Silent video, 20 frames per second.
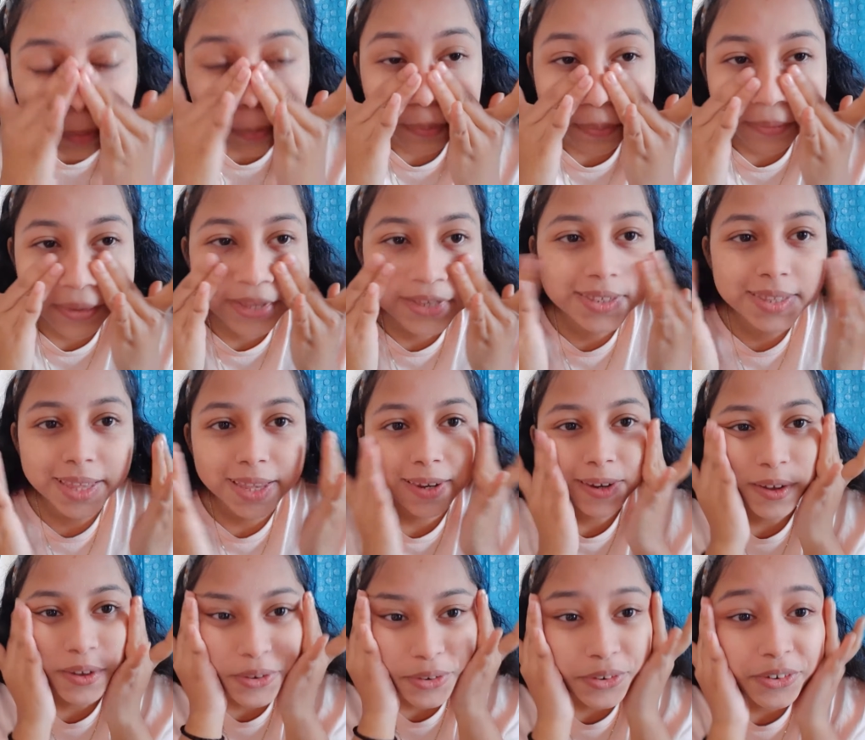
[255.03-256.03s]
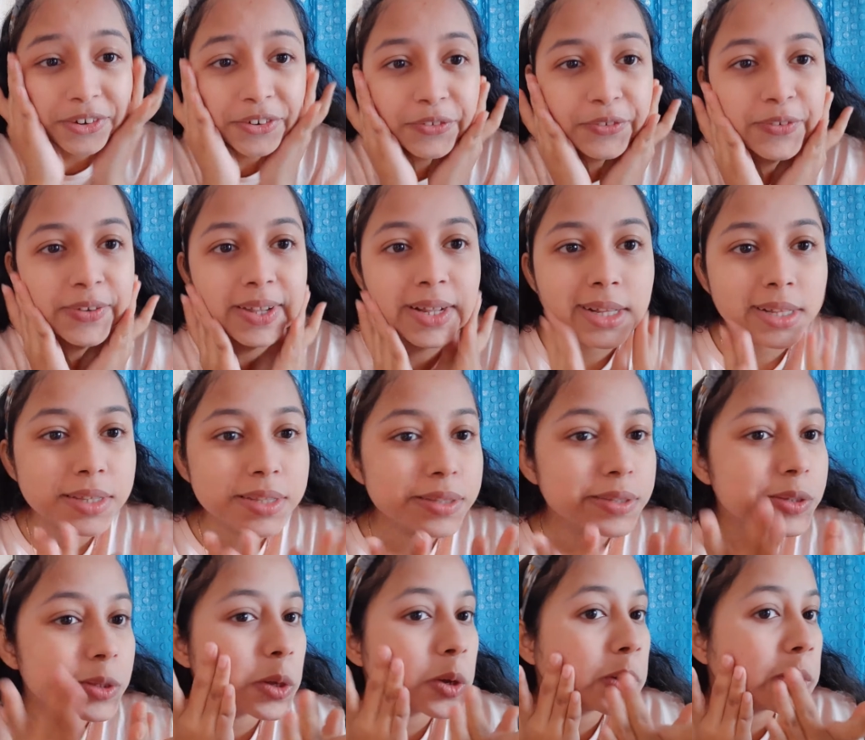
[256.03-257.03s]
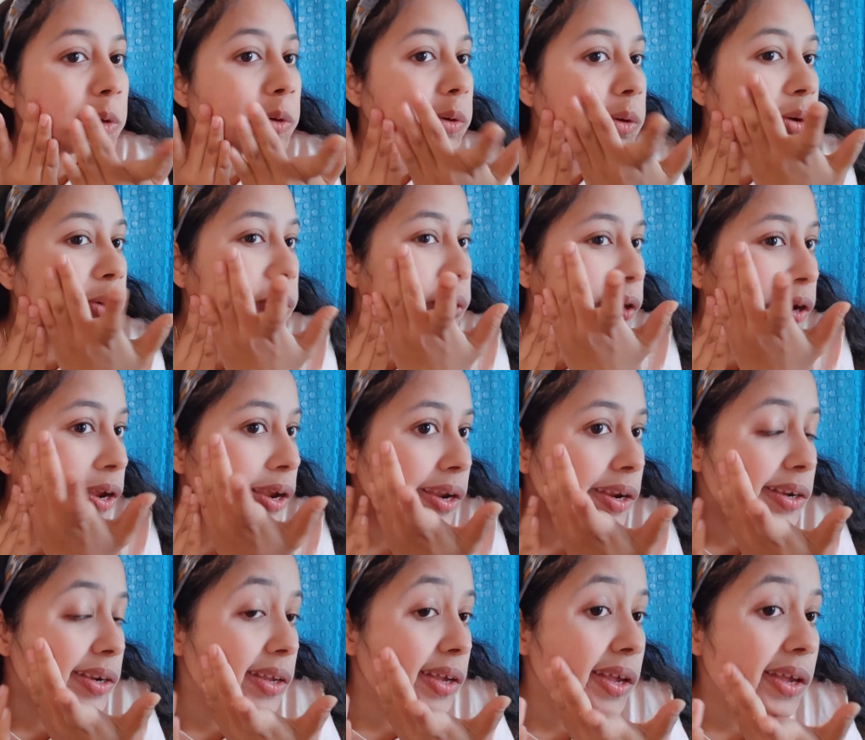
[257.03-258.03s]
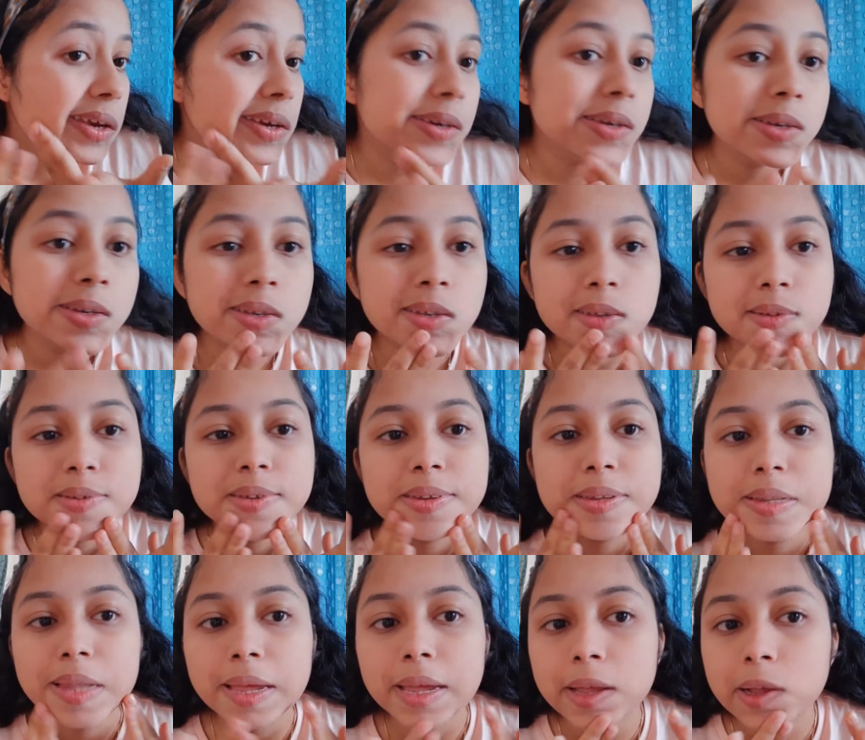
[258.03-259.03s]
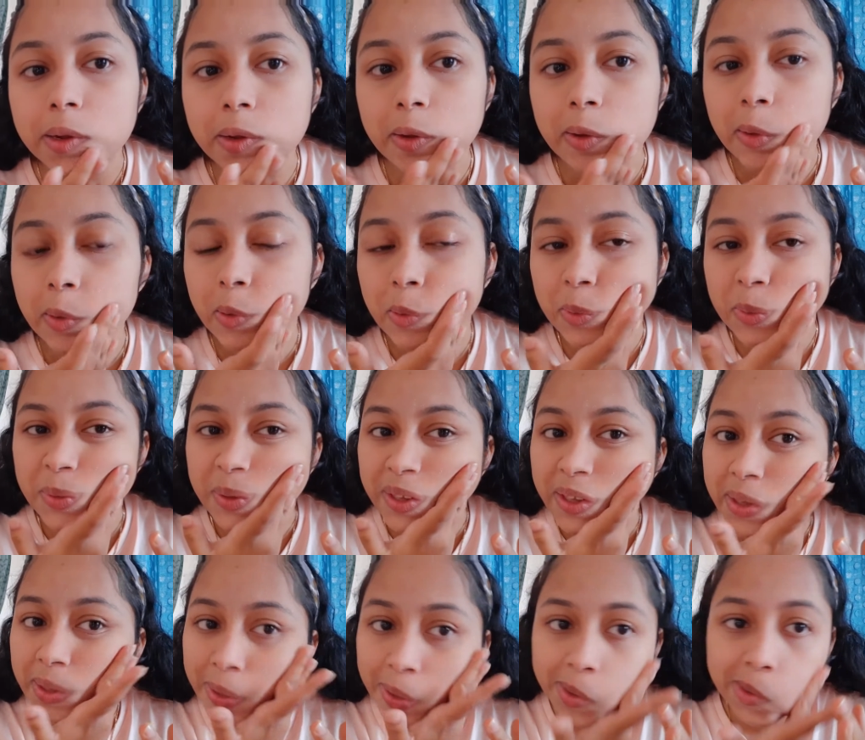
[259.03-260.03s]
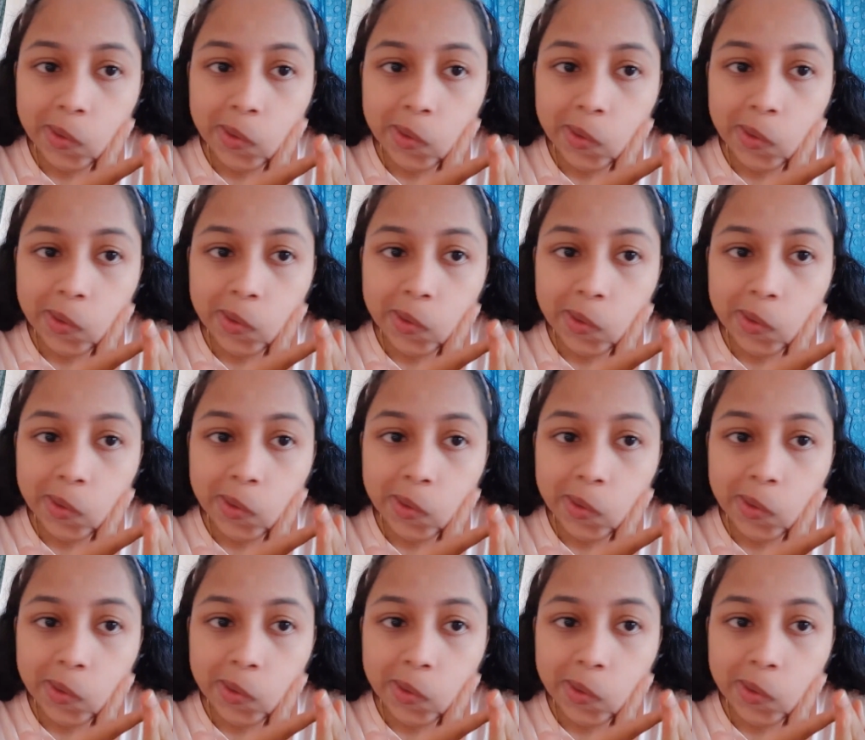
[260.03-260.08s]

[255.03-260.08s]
My skin already feels so great and like glowy.